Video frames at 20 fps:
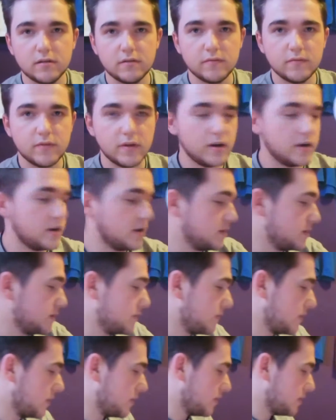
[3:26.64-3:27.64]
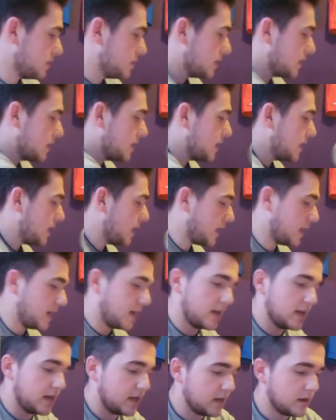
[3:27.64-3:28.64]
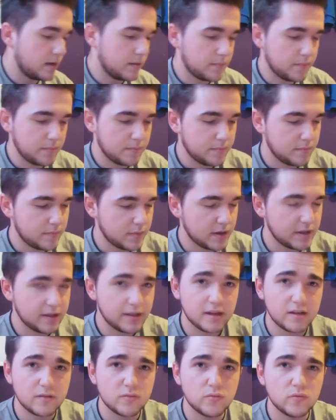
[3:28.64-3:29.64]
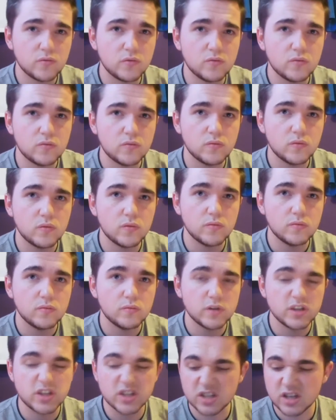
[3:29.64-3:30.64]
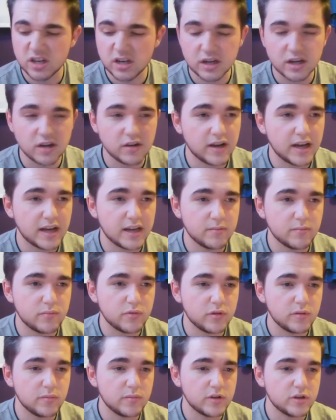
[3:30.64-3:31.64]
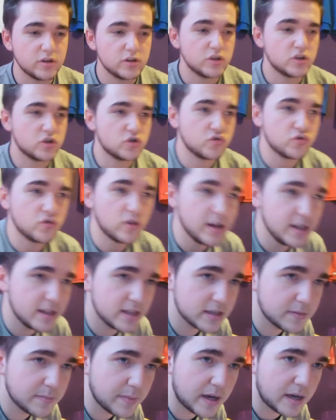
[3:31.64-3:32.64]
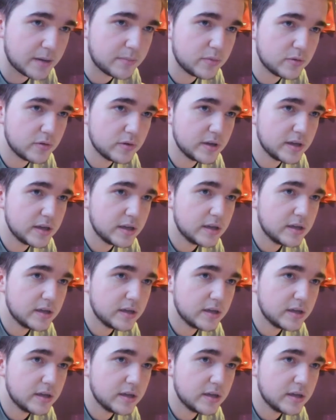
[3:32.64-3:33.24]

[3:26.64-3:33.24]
Very nice, very nice. And um, I think well, we're just going to go ahead and pretty much just try this bad boy.